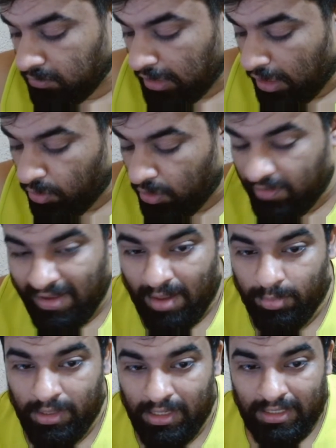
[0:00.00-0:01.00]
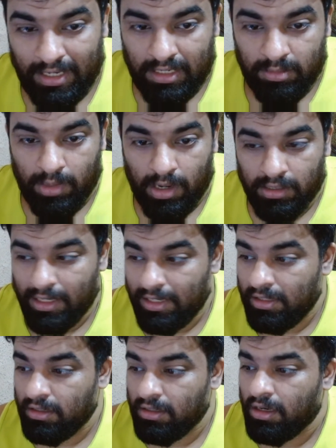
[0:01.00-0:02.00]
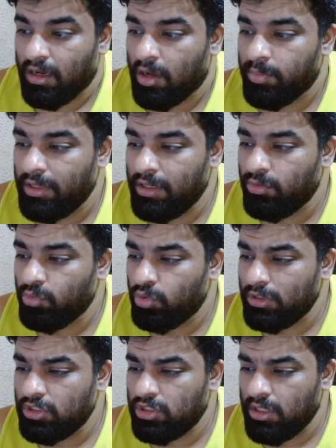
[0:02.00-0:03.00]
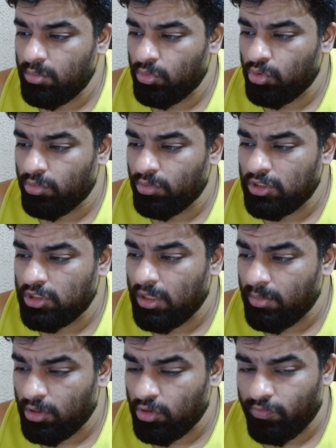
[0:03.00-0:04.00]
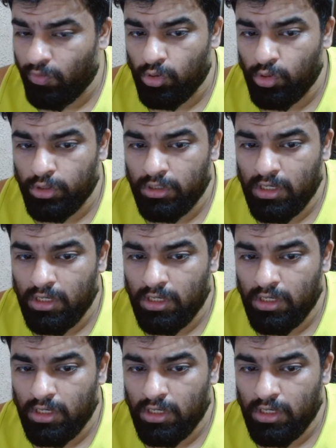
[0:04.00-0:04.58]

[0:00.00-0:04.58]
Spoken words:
would have happily taken Mark Gay. Abir, which team are you following? You didn't